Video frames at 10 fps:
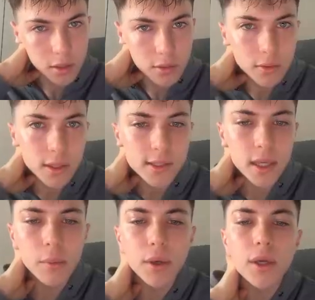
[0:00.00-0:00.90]
The
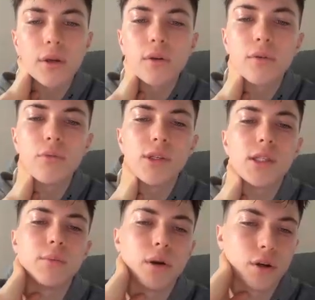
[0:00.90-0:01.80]
same here, we
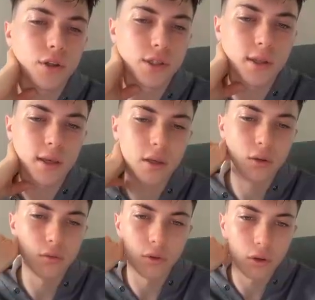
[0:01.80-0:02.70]
see buyers taking
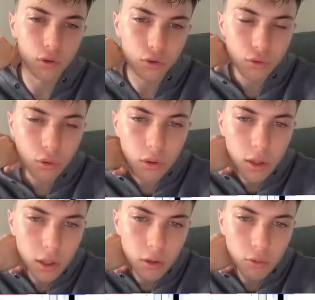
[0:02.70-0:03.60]
over control.
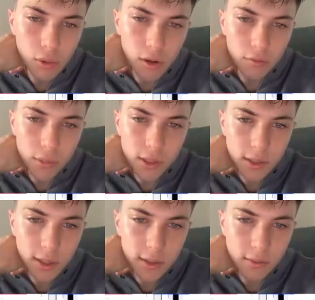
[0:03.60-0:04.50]
We have
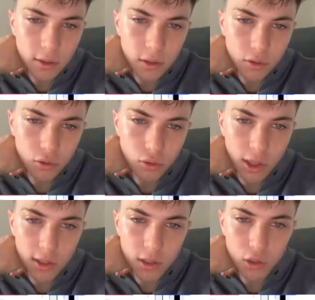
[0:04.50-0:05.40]
mitigated
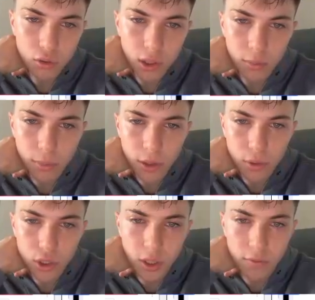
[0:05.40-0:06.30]
it into that
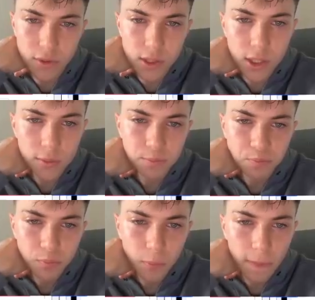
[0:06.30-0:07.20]
bearish IFC,
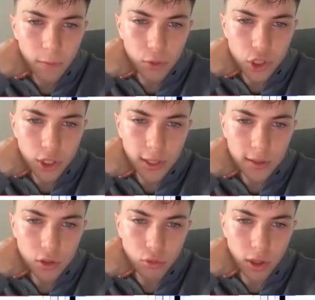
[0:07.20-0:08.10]
which
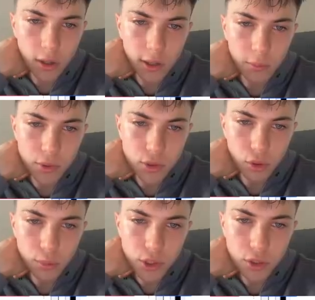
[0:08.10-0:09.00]
led to a
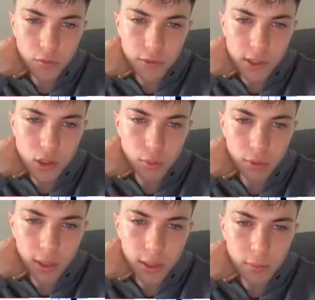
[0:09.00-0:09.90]
absorption of that
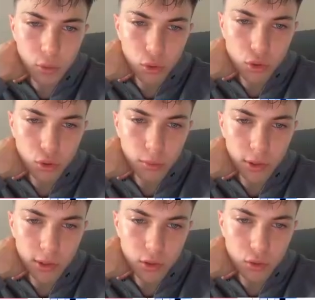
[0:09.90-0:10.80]
supply, more so
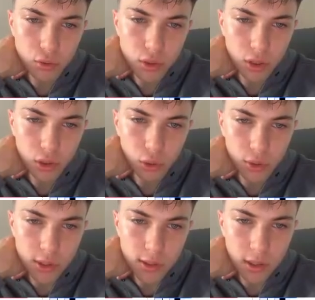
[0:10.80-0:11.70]
but inducing
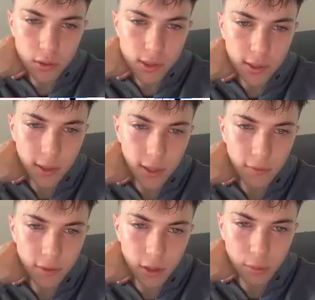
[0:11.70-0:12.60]
towards the downside and
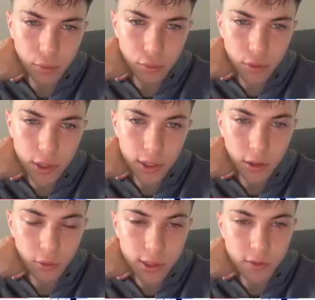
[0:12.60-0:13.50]
having a pretty
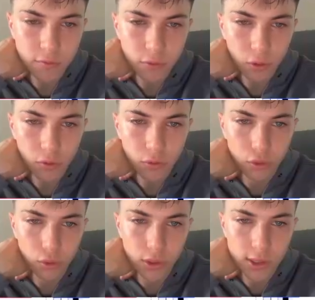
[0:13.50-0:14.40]
aggressive follow through
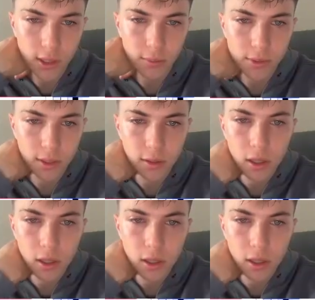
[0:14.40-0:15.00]
towards the upside.